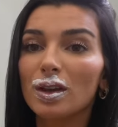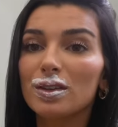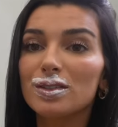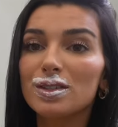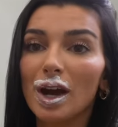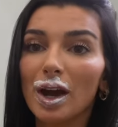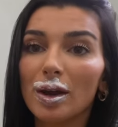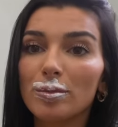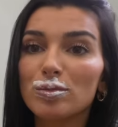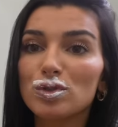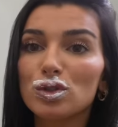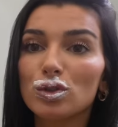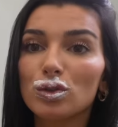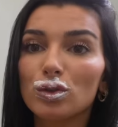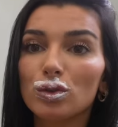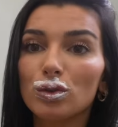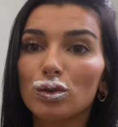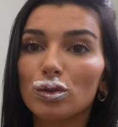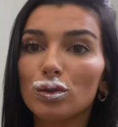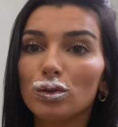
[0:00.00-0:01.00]
Time
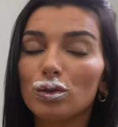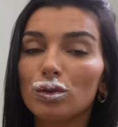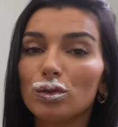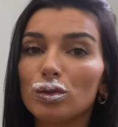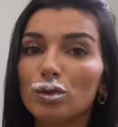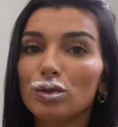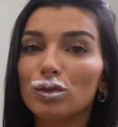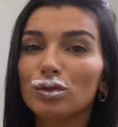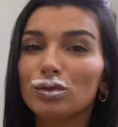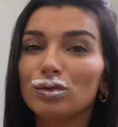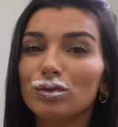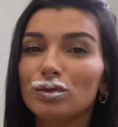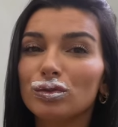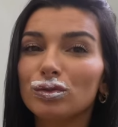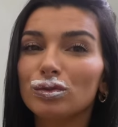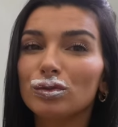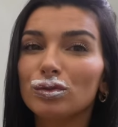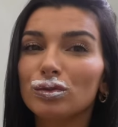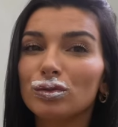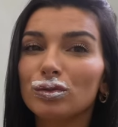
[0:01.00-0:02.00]
to
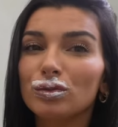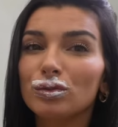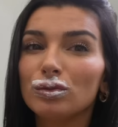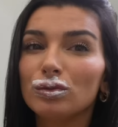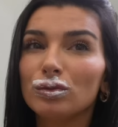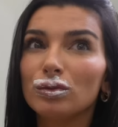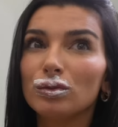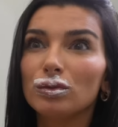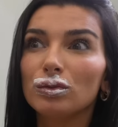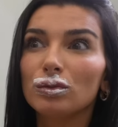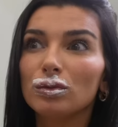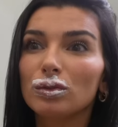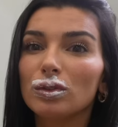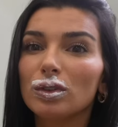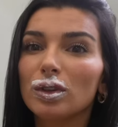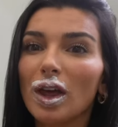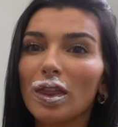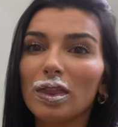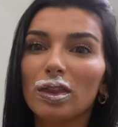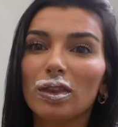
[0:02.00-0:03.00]

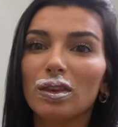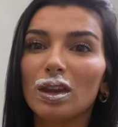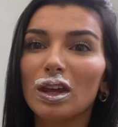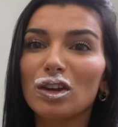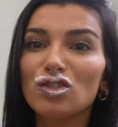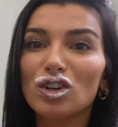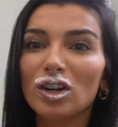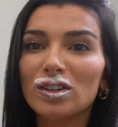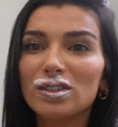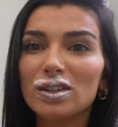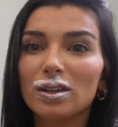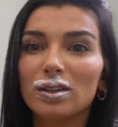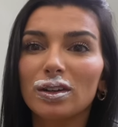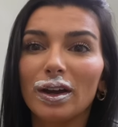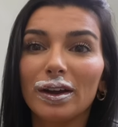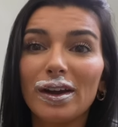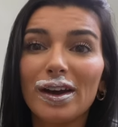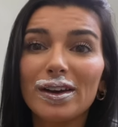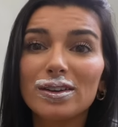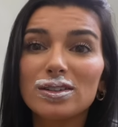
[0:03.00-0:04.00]
get injected,
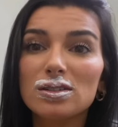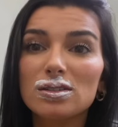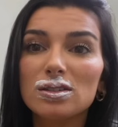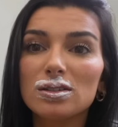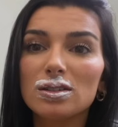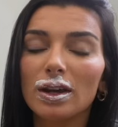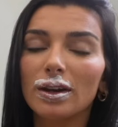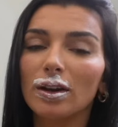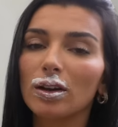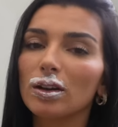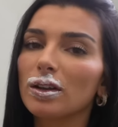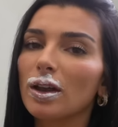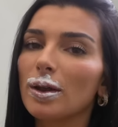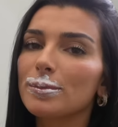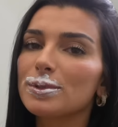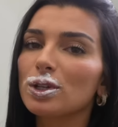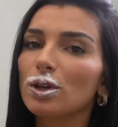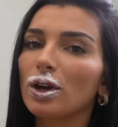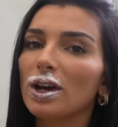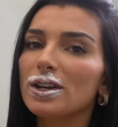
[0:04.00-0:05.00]
I guess. And I'll
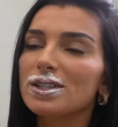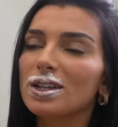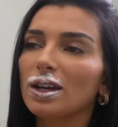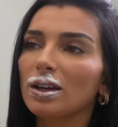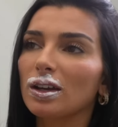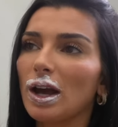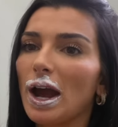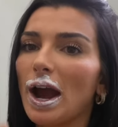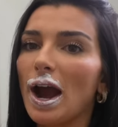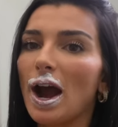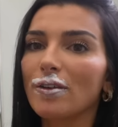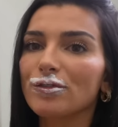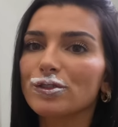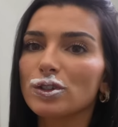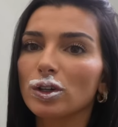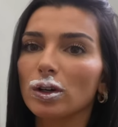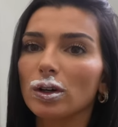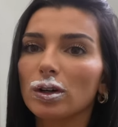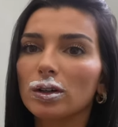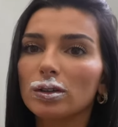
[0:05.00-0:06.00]
update you guys like
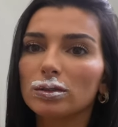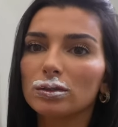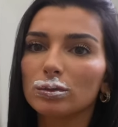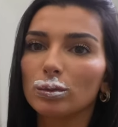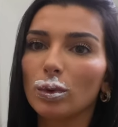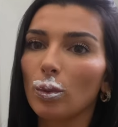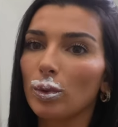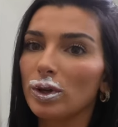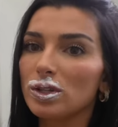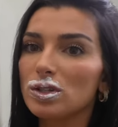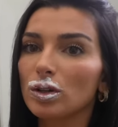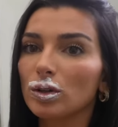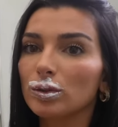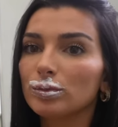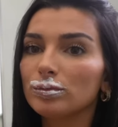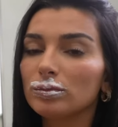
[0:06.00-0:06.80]
after what we do.